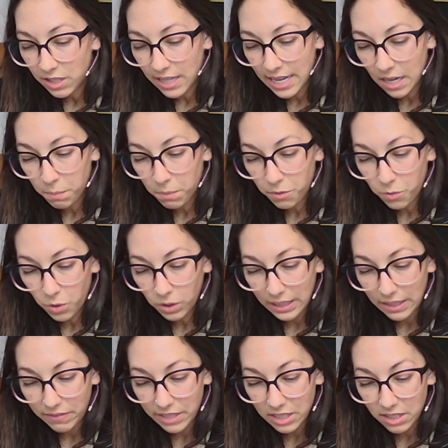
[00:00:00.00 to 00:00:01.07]
care before
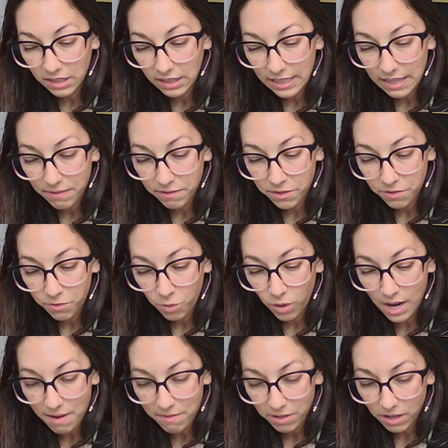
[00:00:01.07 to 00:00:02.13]
leaving to lift
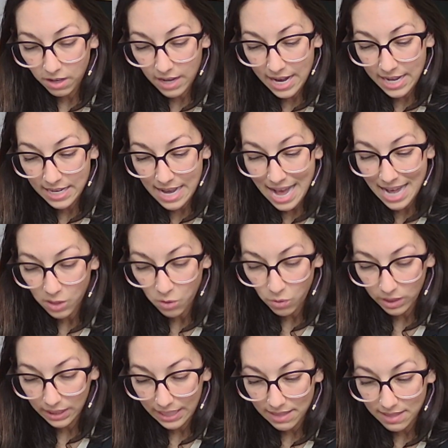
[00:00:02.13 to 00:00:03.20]
forever and
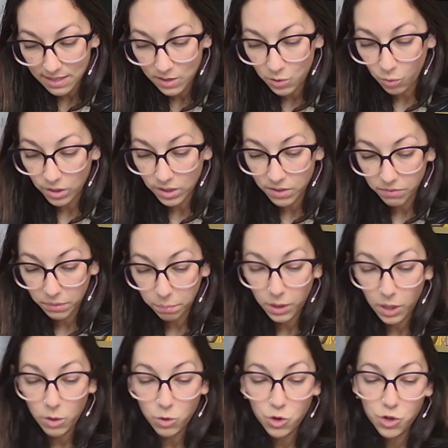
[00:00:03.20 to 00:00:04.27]
adequately this source of
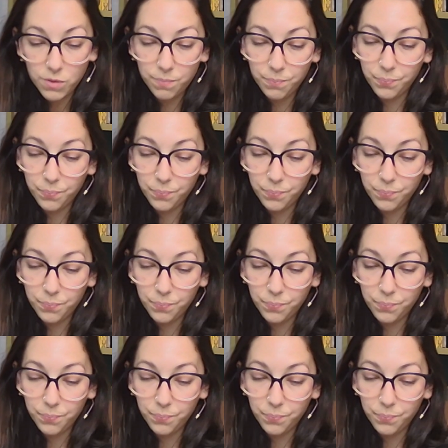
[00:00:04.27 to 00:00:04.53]
reproach.